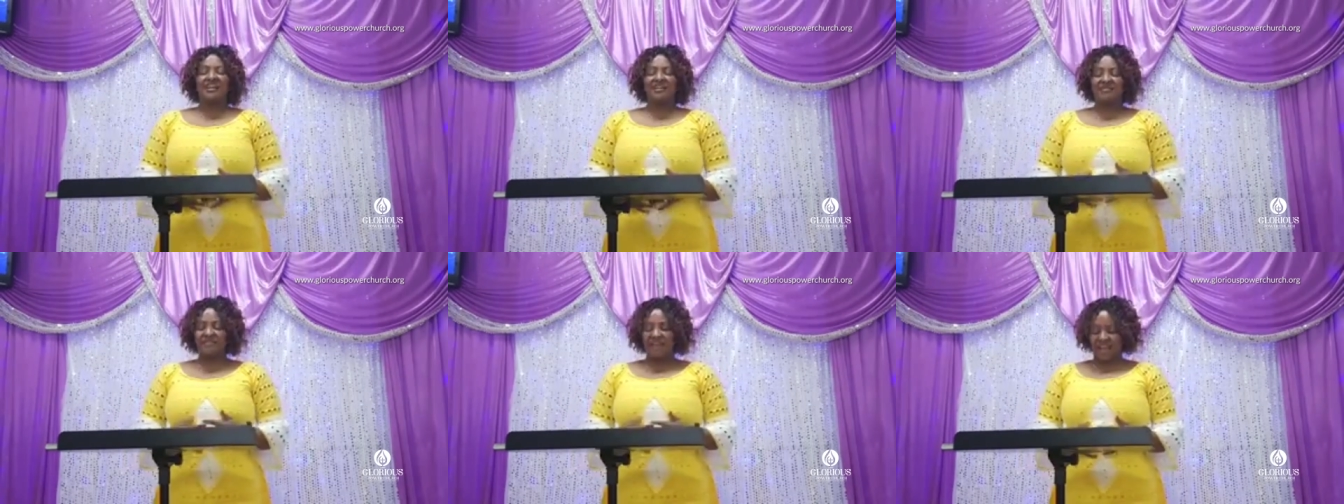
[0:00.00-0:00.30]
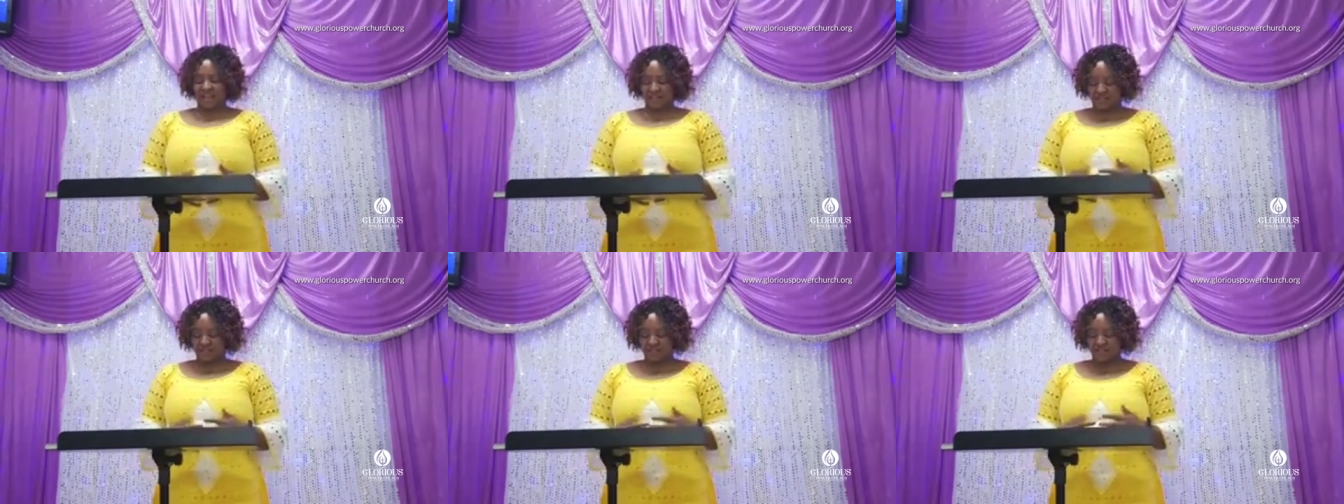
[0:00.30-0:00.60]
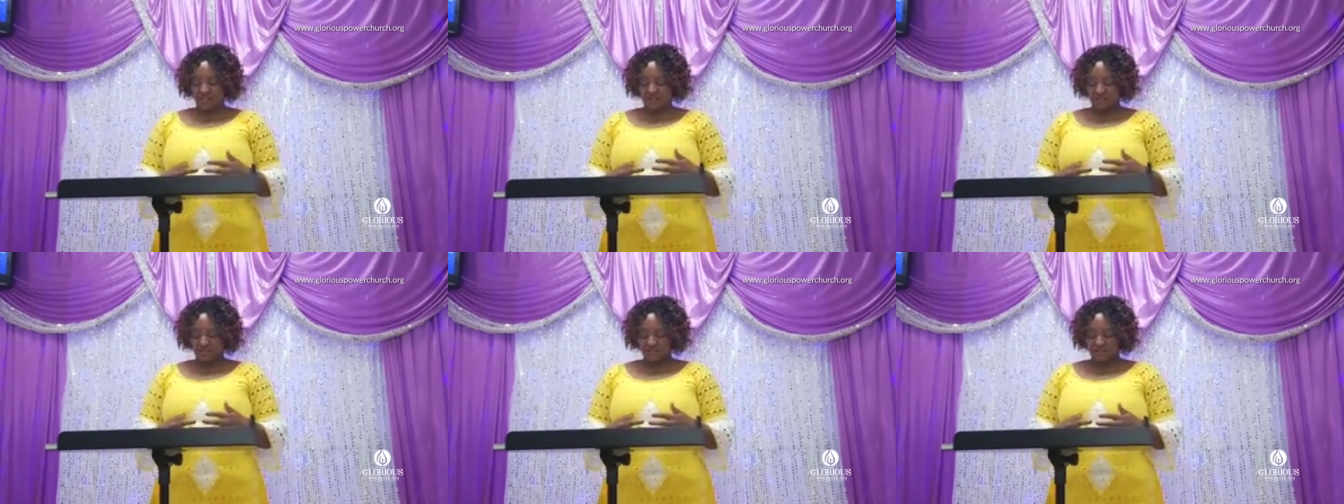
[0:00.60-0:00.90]
neglect
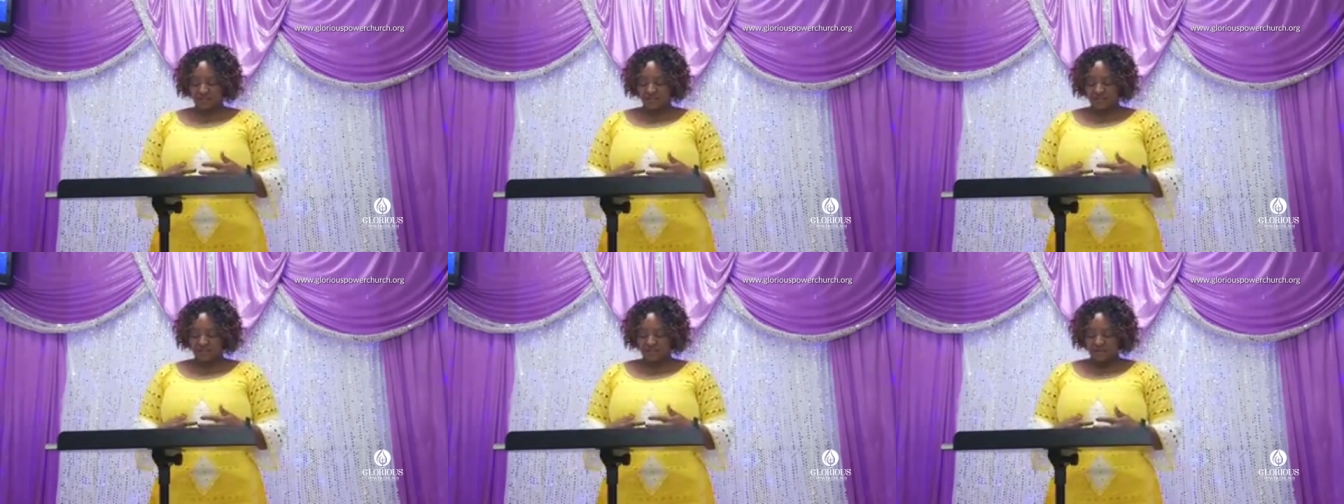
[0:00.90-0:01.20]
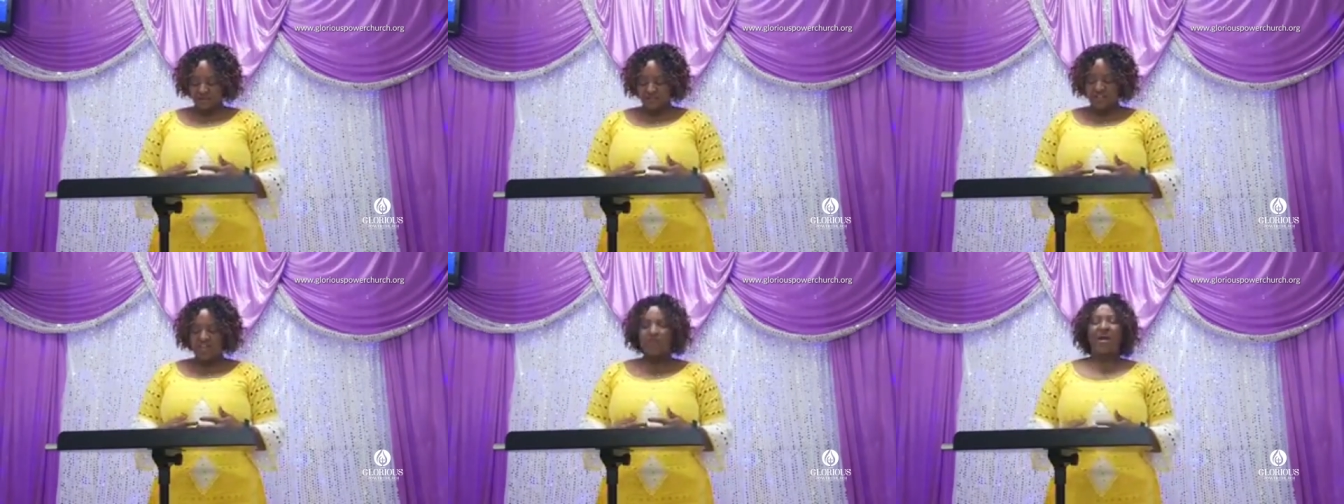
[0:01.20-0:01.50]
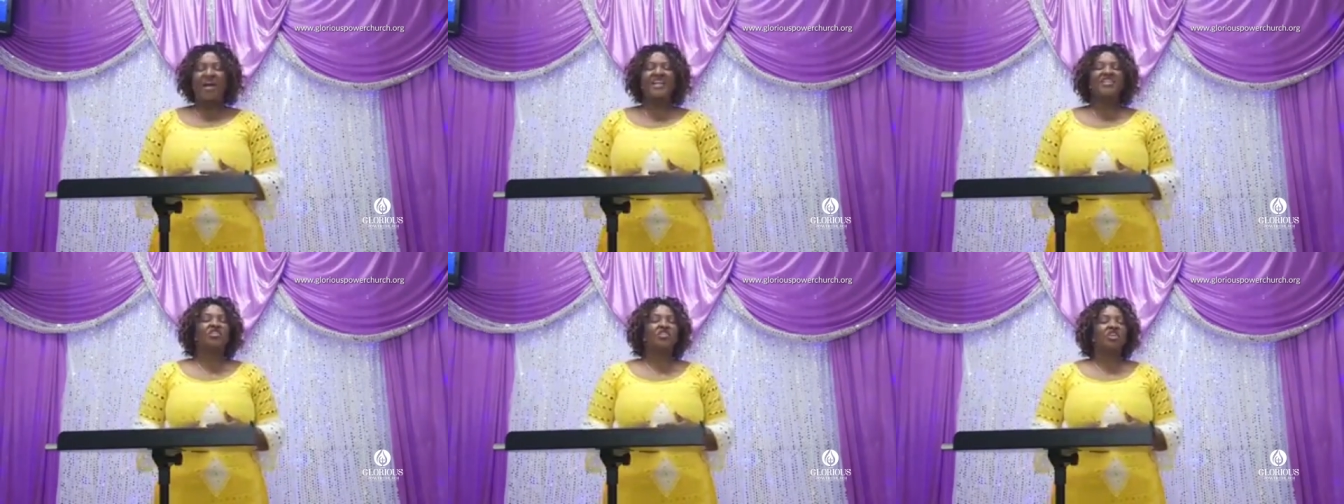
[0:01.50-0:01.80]
mm.
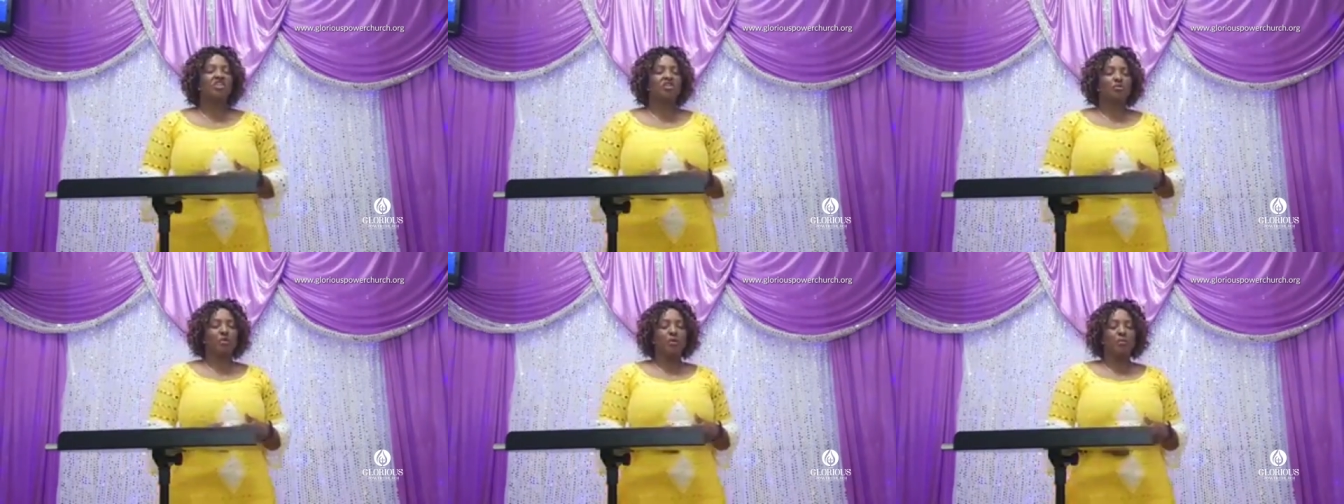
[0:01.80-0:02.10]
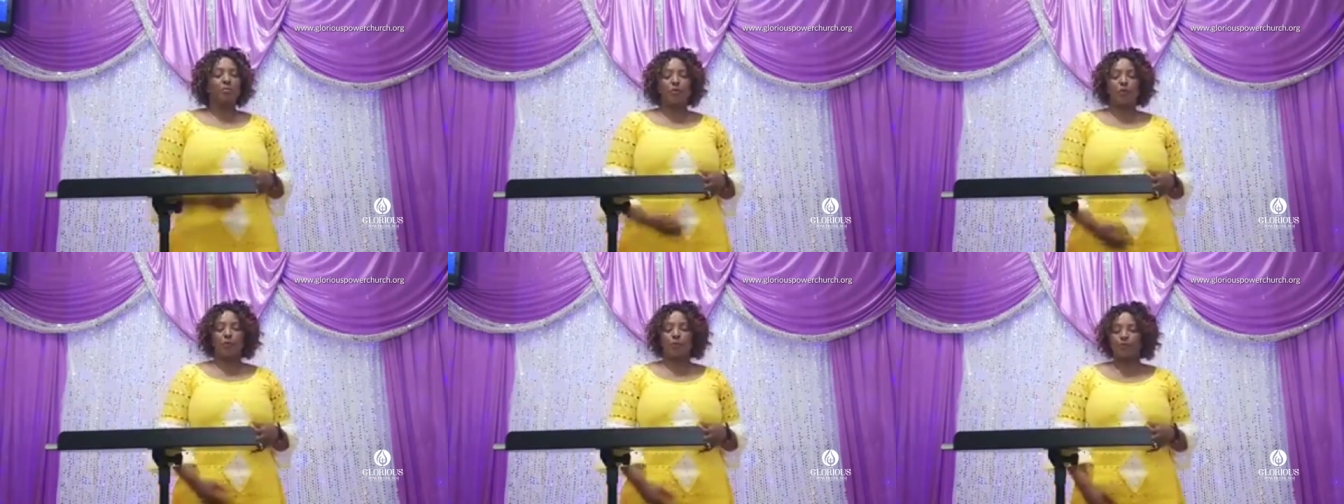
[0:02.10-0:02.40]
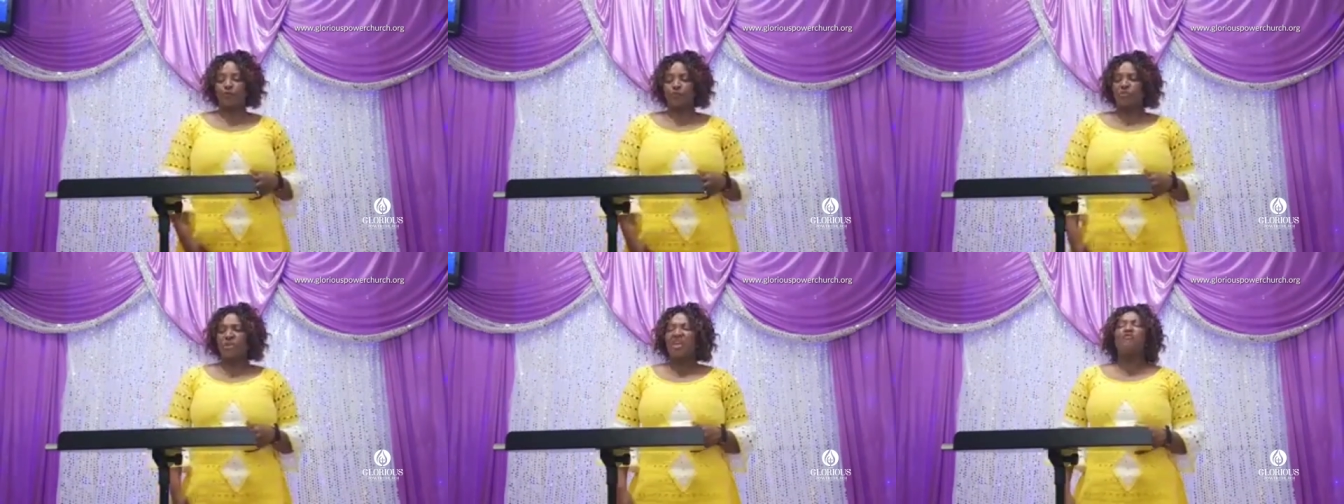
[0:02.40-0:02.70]
the righteous people.
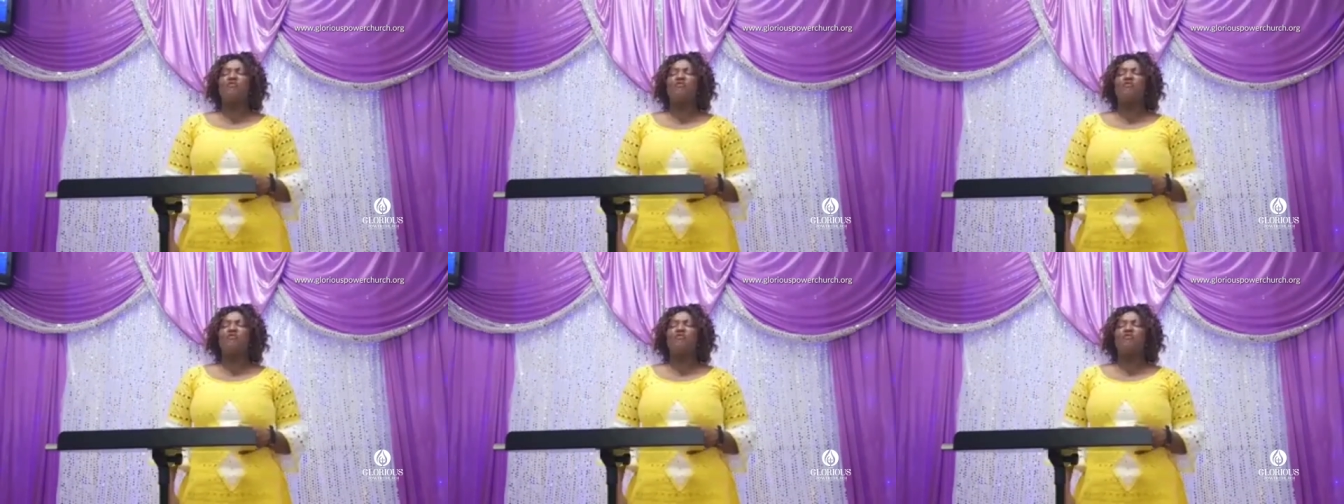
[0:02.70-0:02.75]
